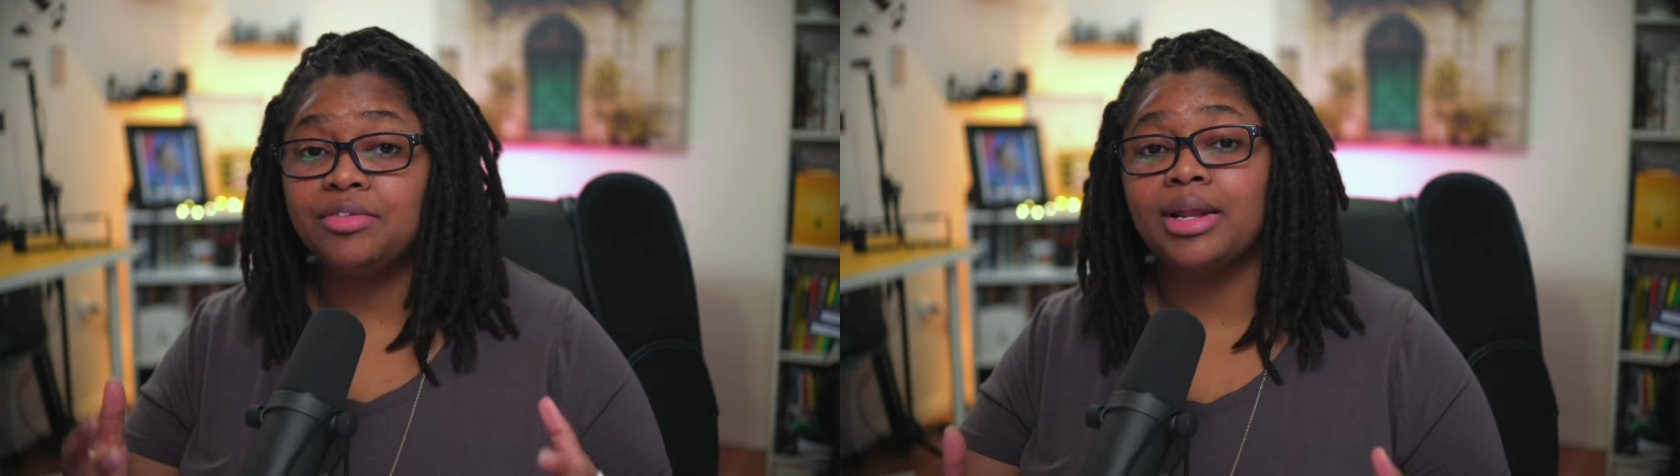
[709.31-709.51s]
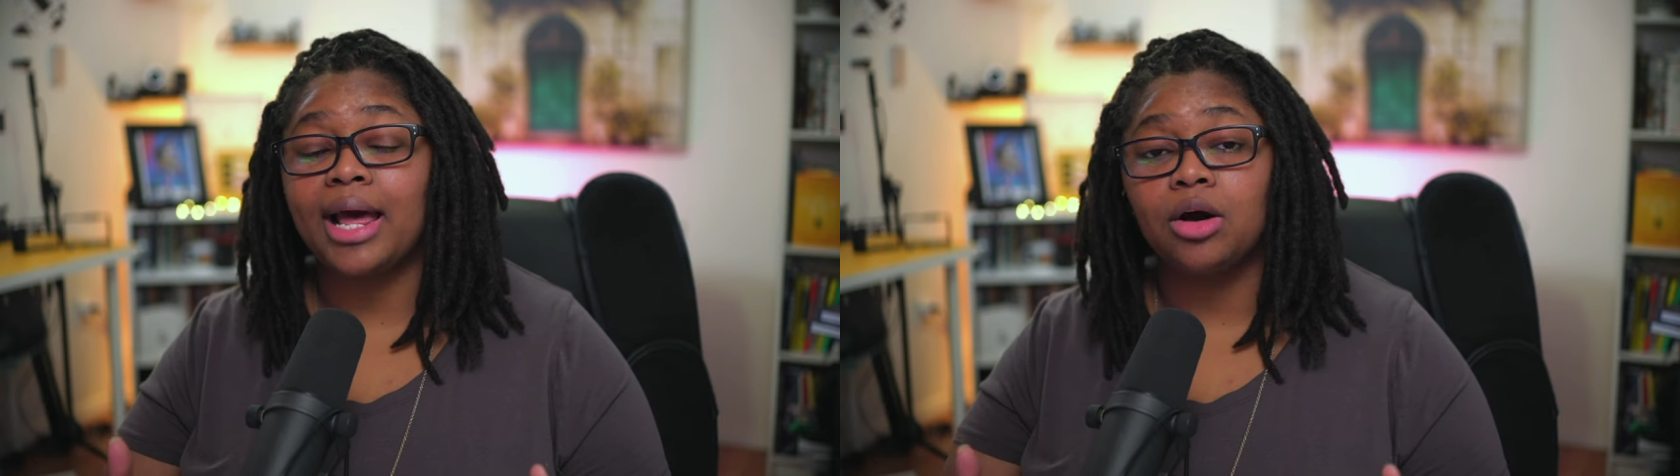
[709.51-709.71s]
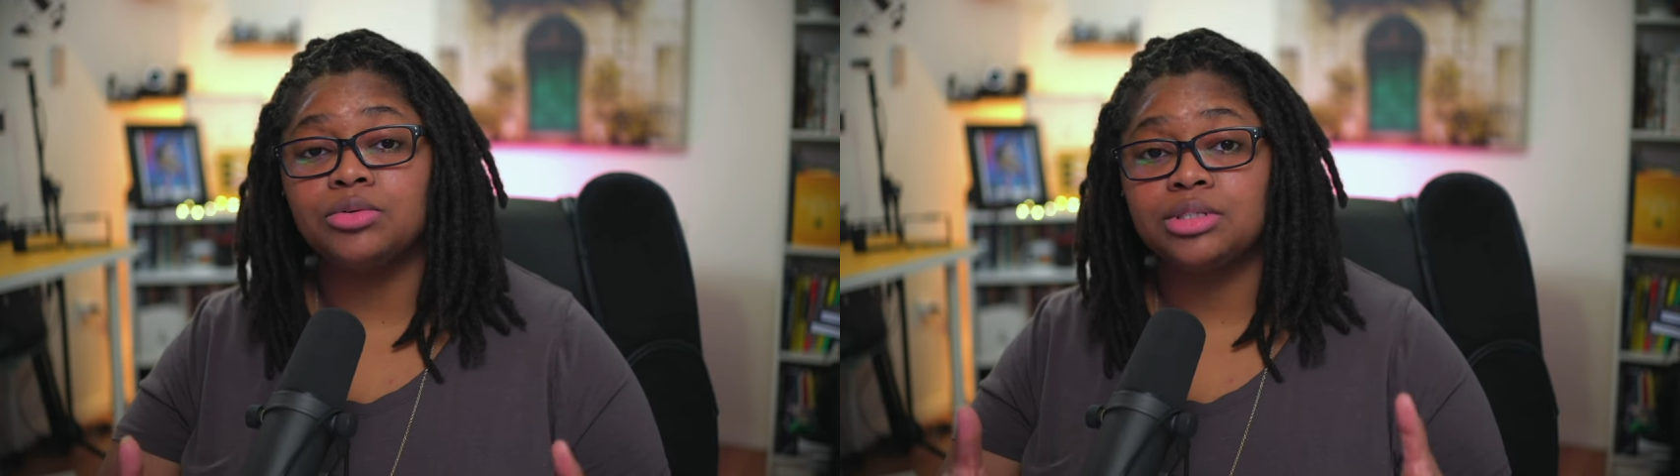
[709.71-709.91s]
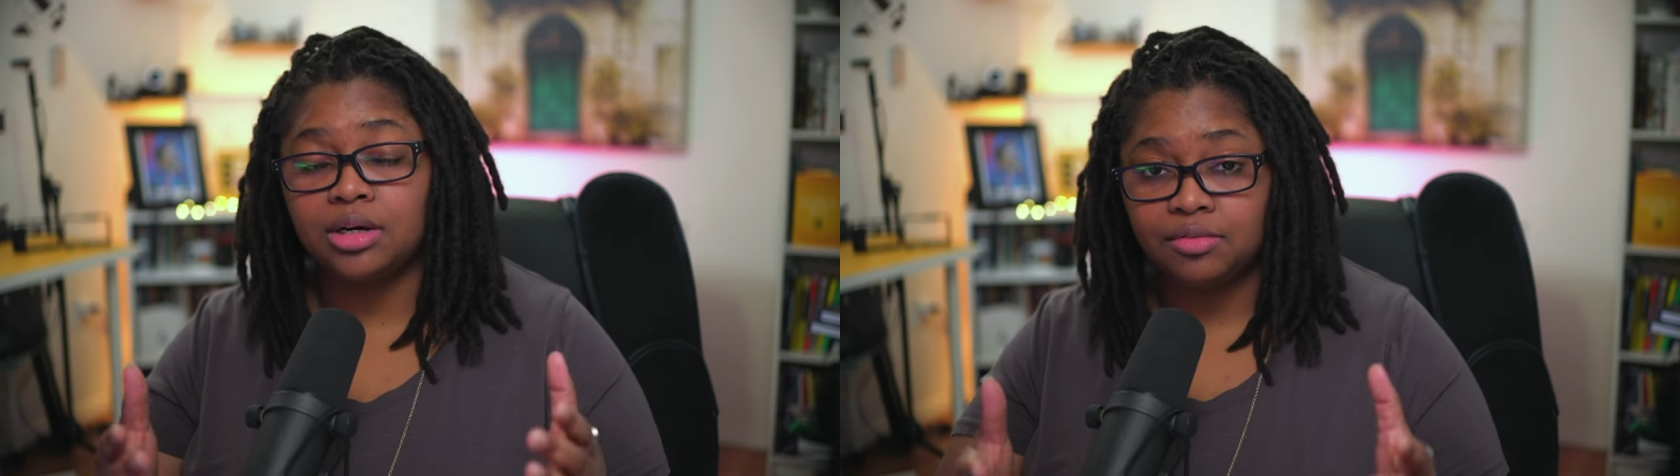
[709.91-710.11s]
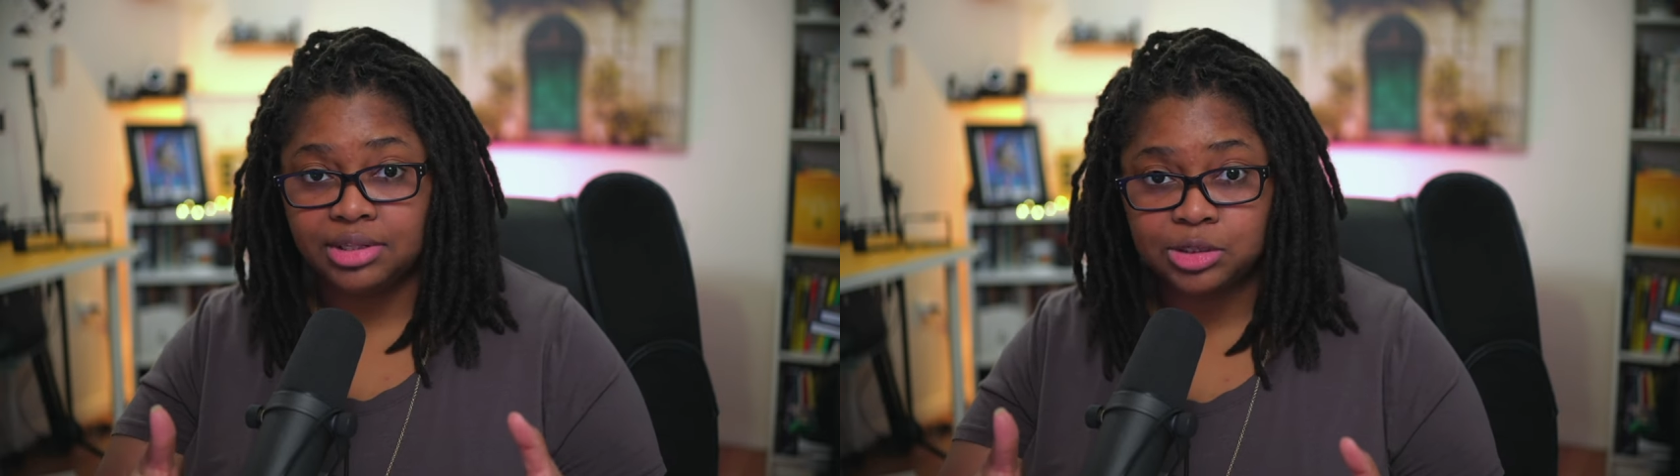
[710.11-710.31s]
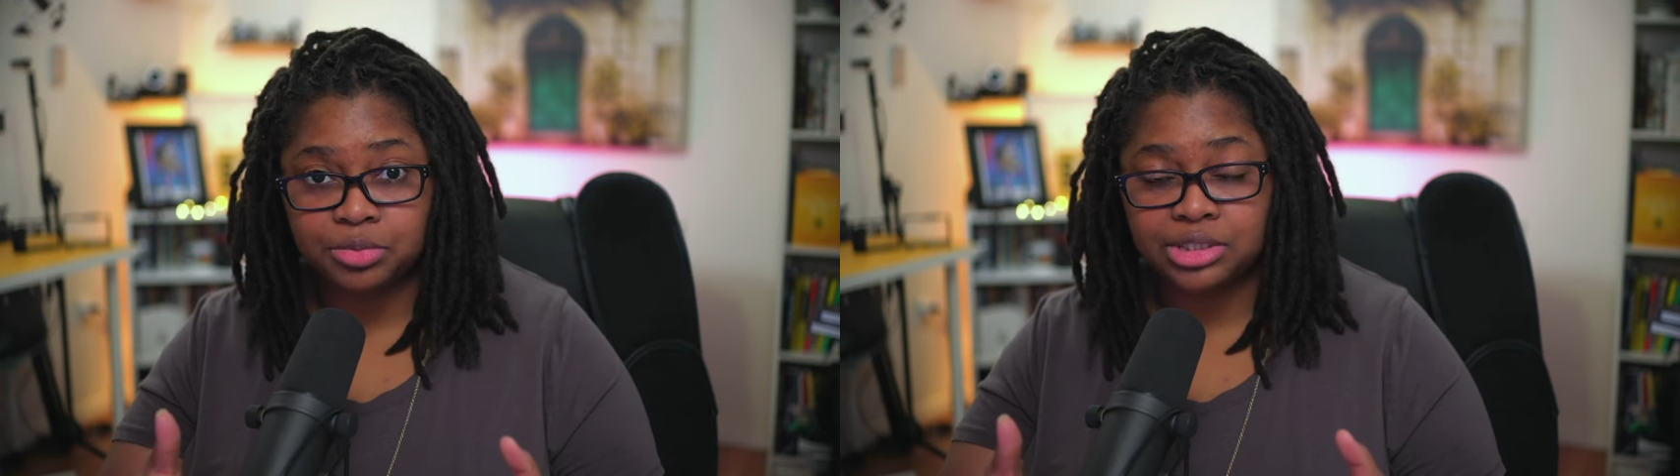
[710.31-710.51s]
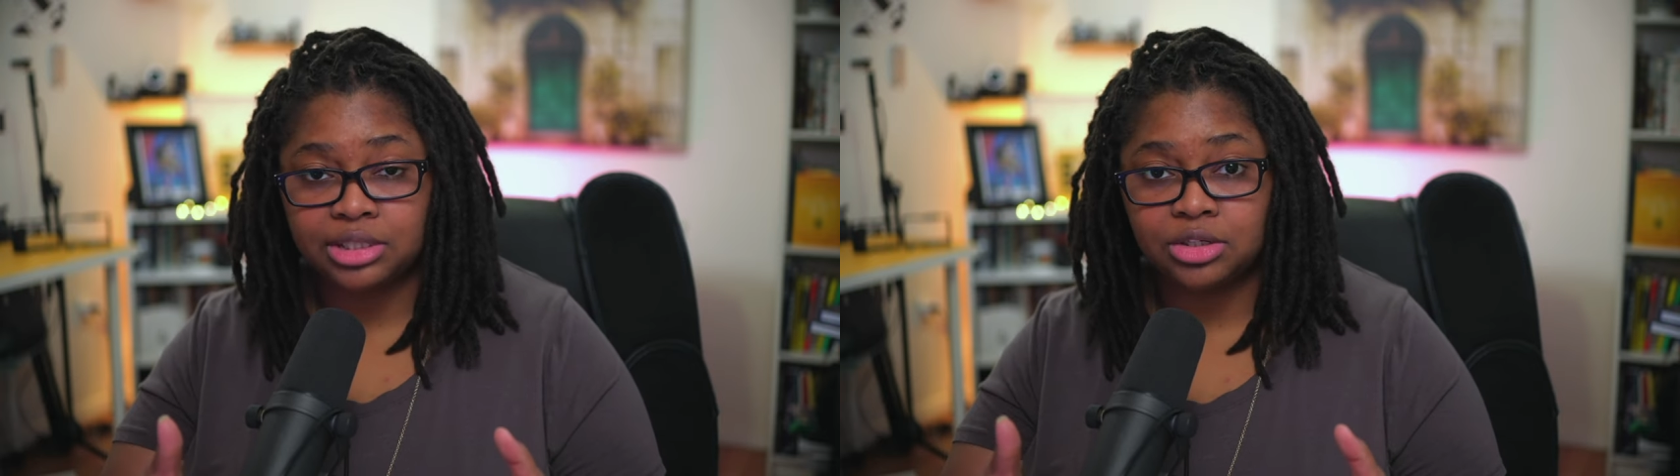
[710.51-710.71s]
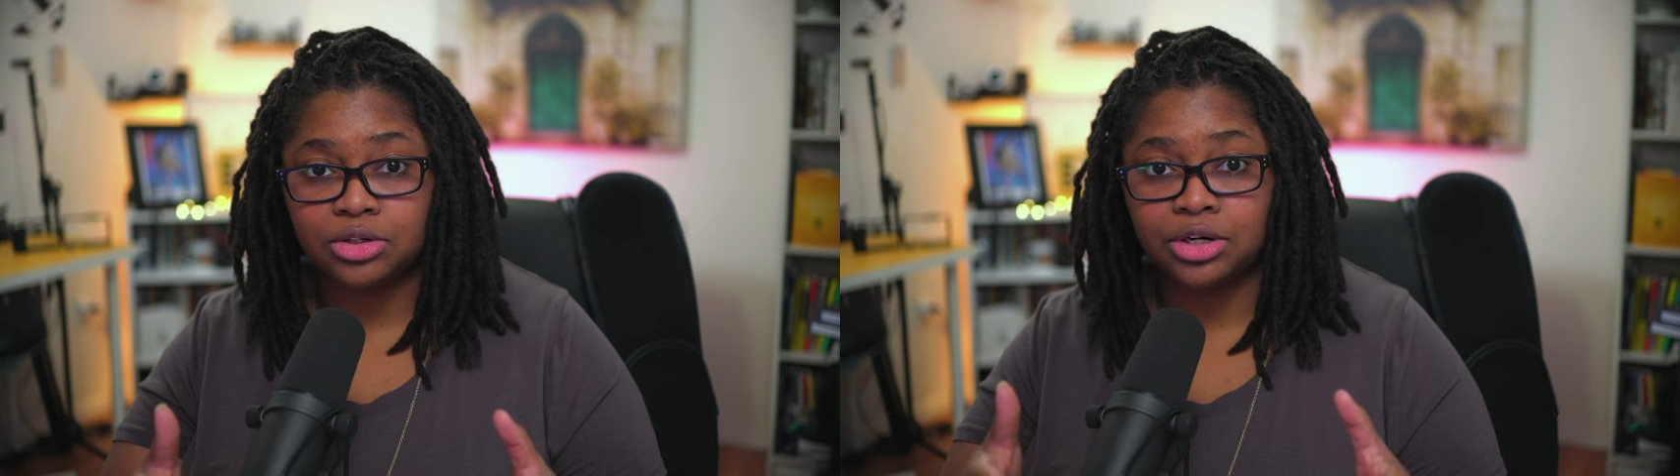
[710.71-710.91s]
even out of this
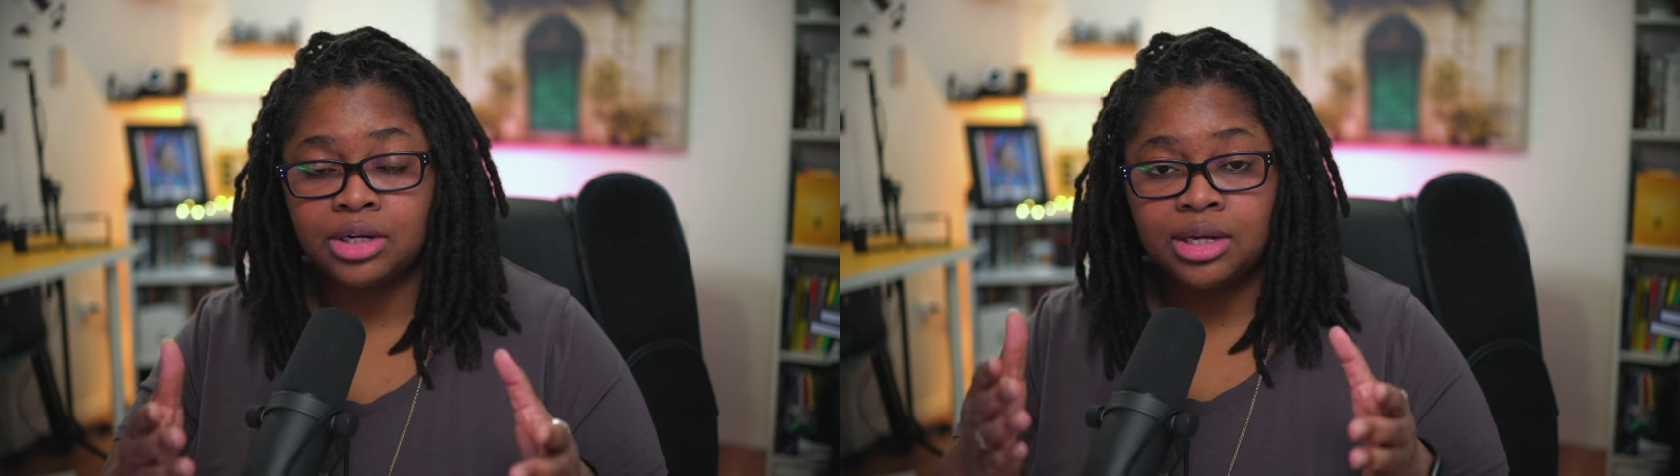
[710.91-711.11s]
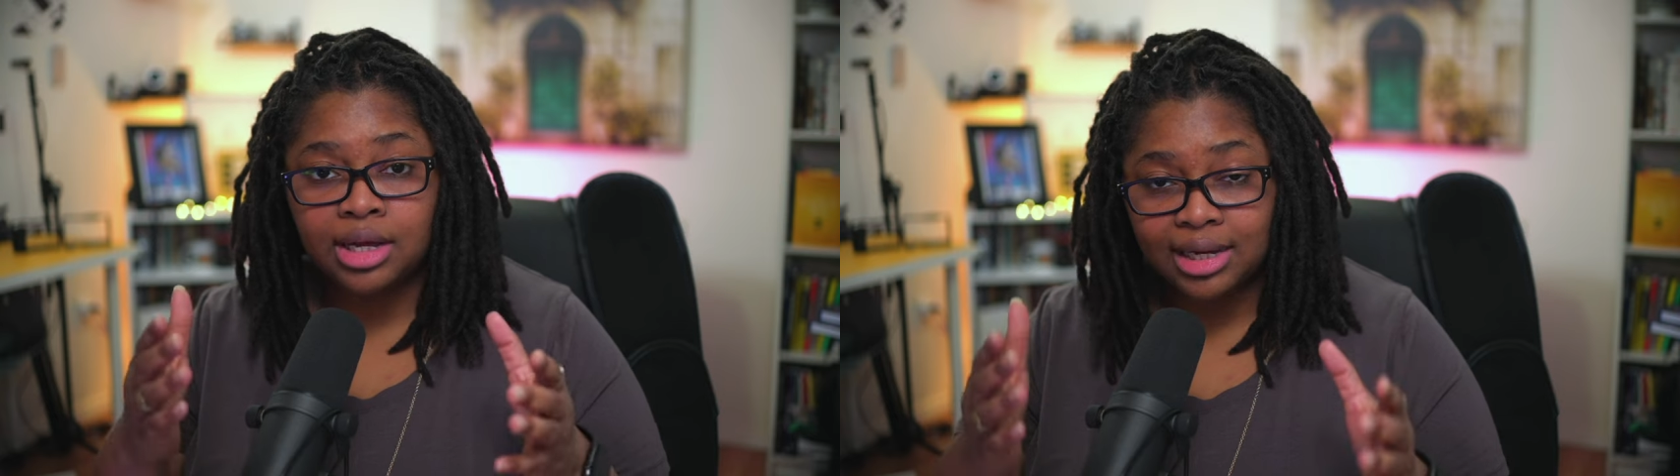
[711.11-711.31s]
particular